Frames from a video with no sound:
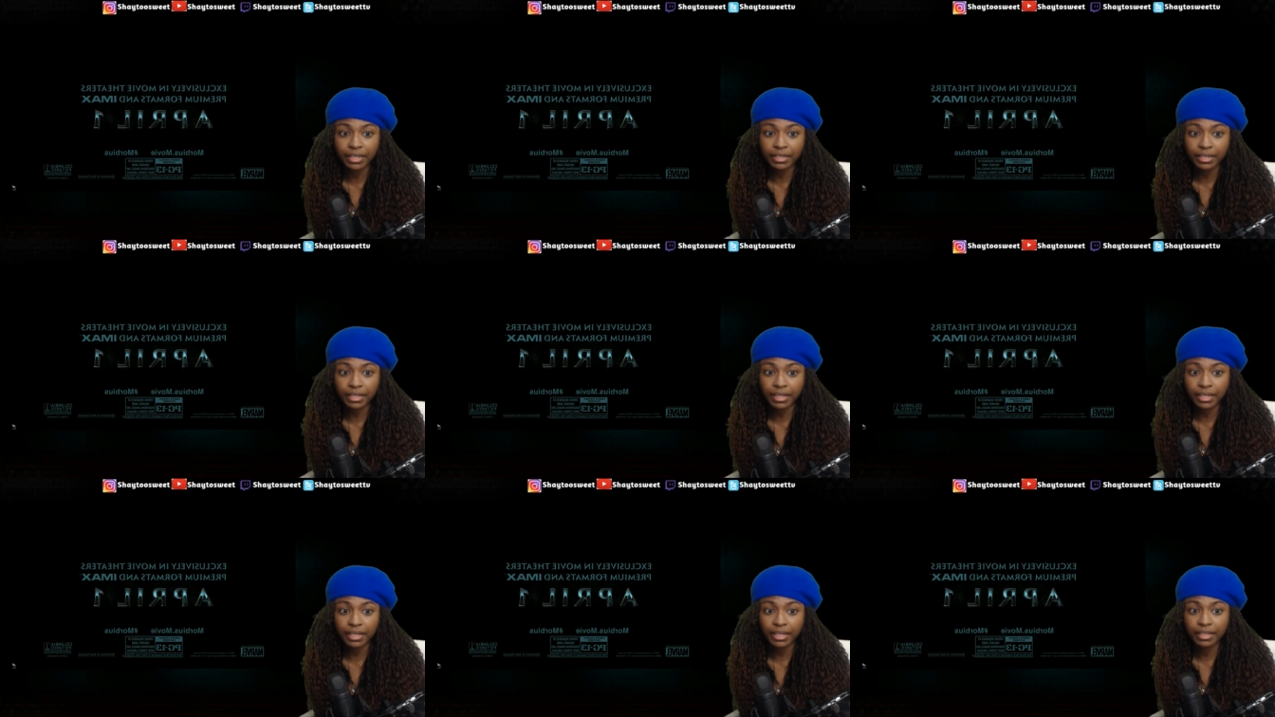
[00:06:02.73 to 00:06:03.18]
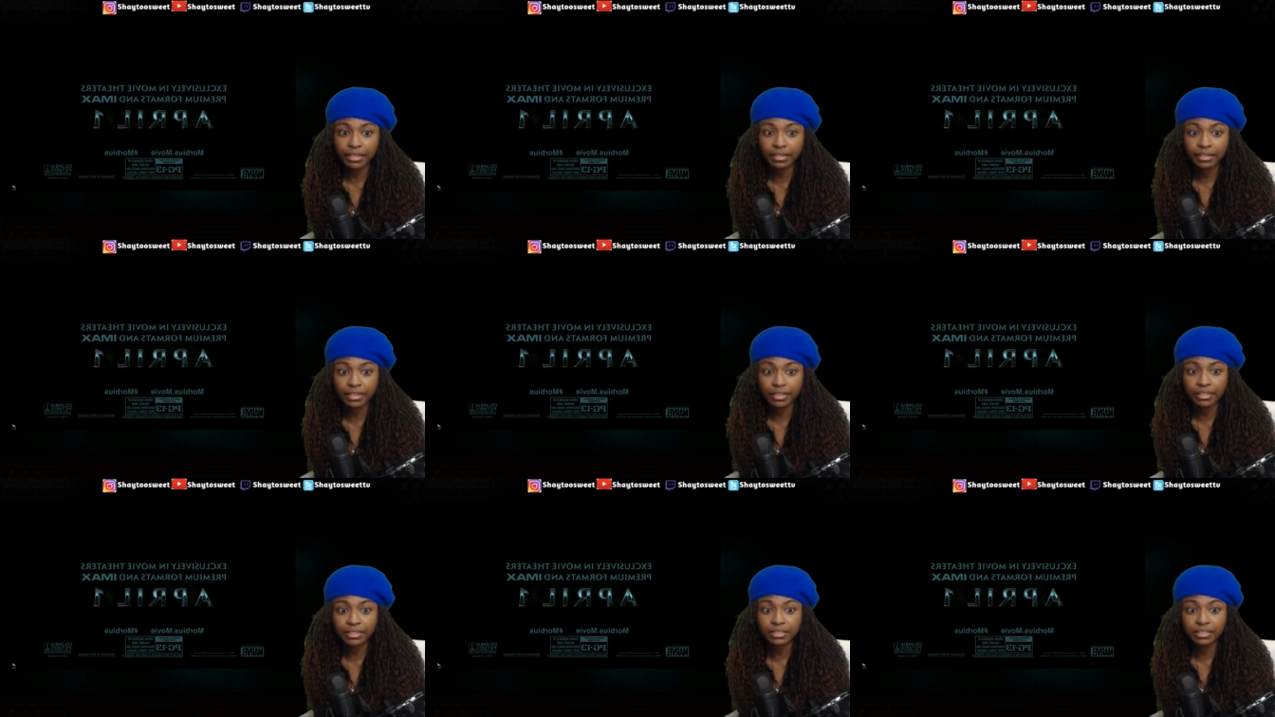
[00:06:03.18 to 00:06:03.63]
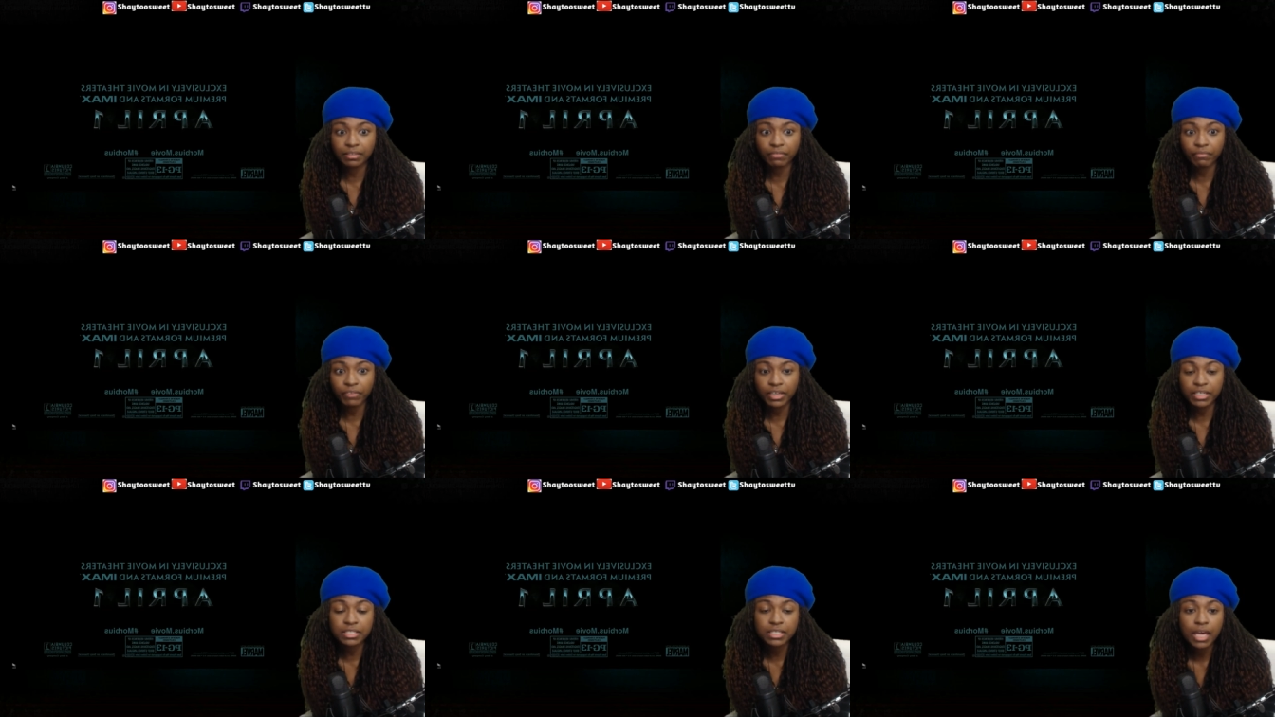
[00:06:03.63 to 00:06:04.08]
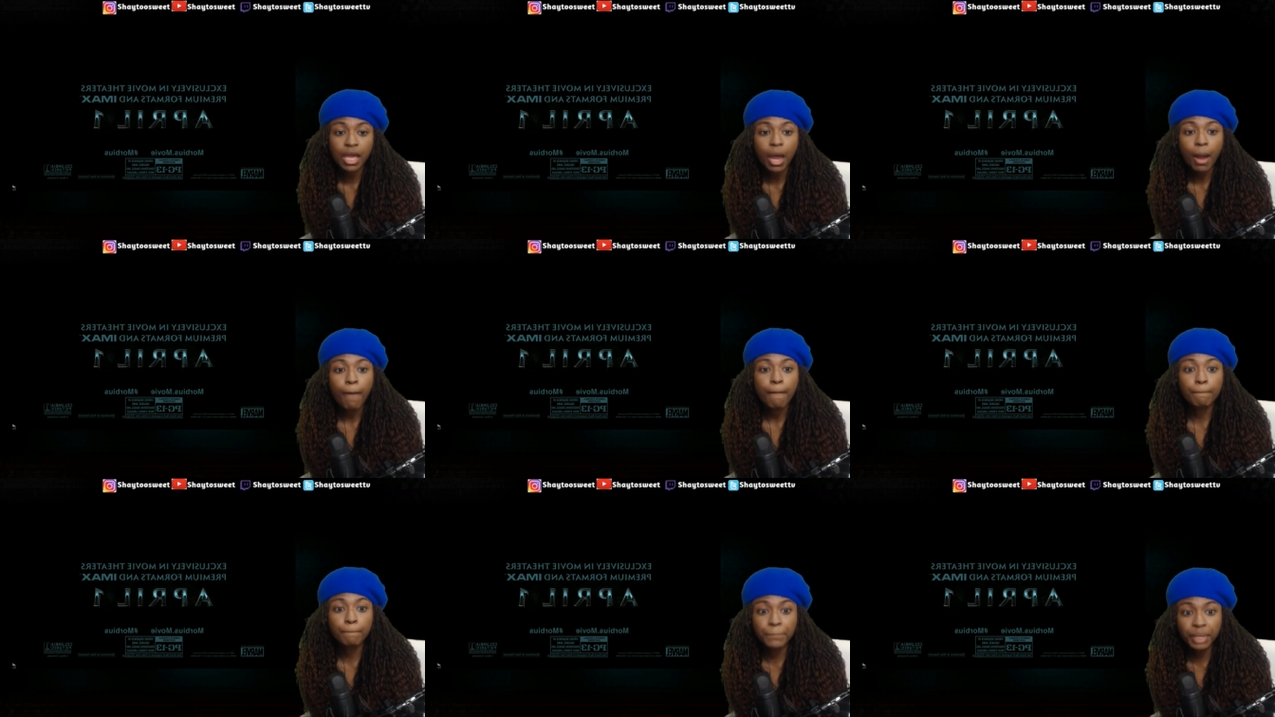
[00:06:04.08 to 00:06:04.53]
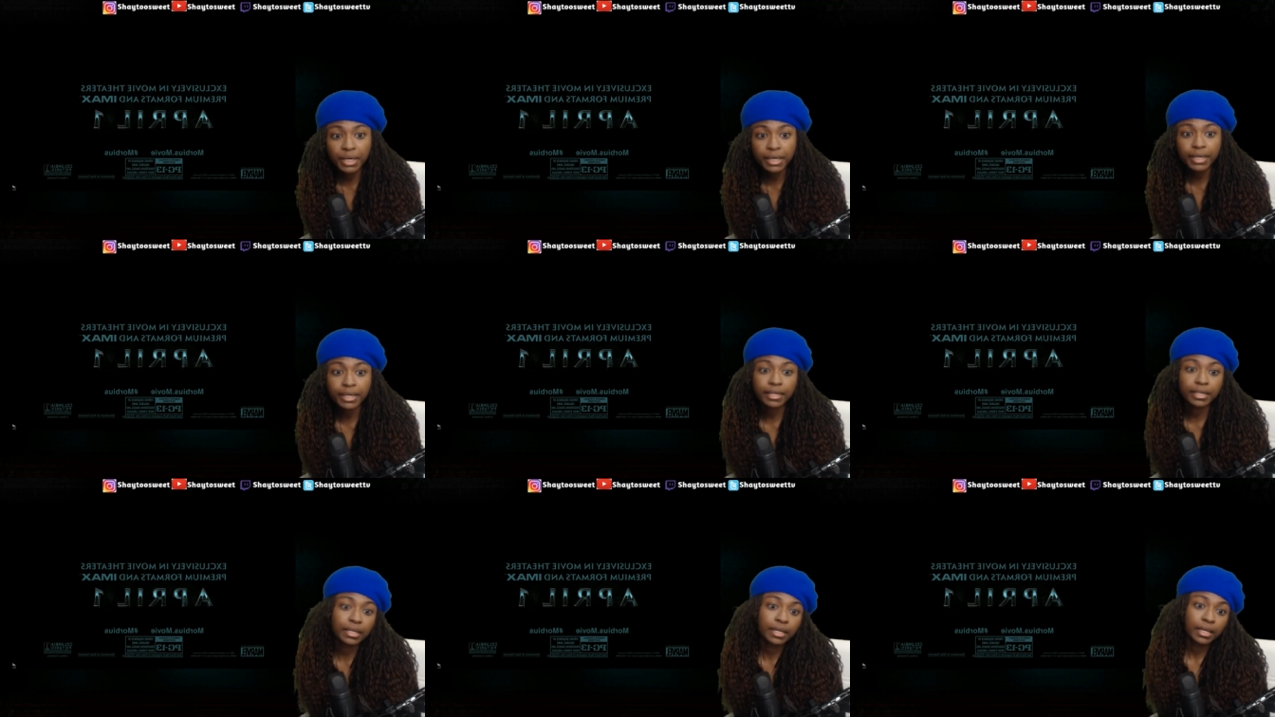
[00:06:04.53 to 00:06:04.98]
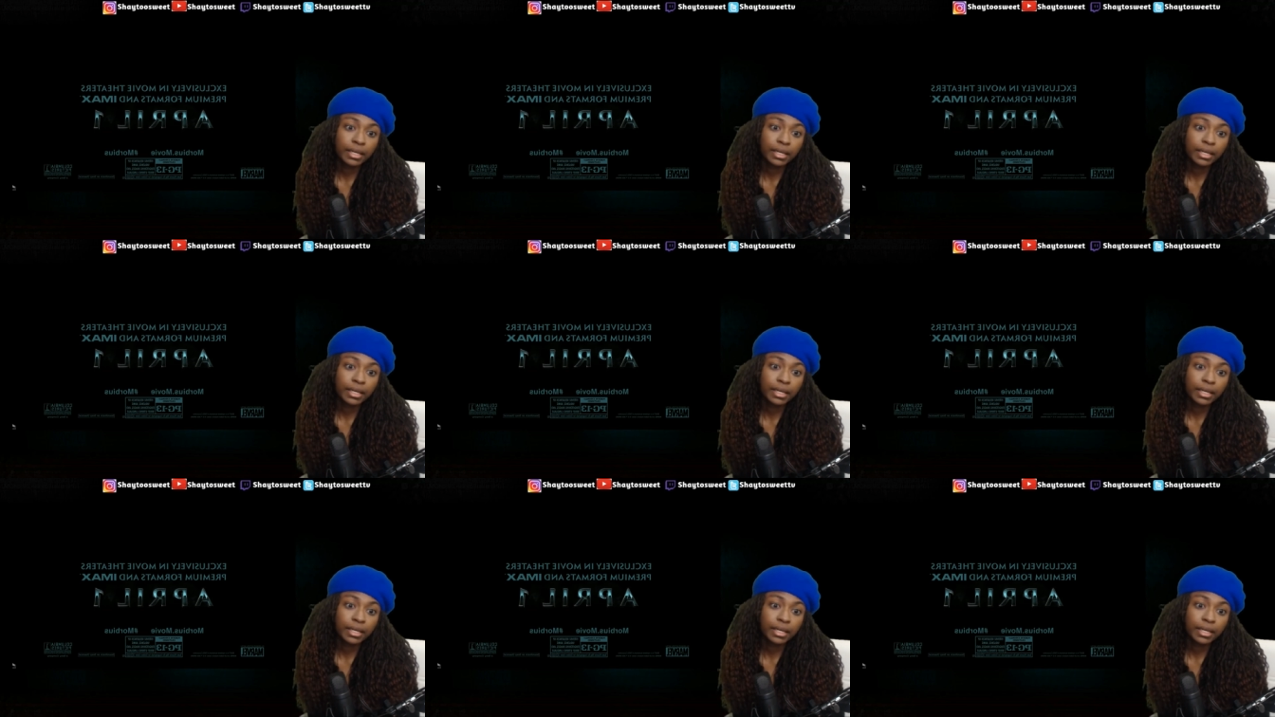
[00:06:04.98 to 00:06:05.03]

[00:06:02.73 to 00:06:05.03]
hitting niggas in the face. But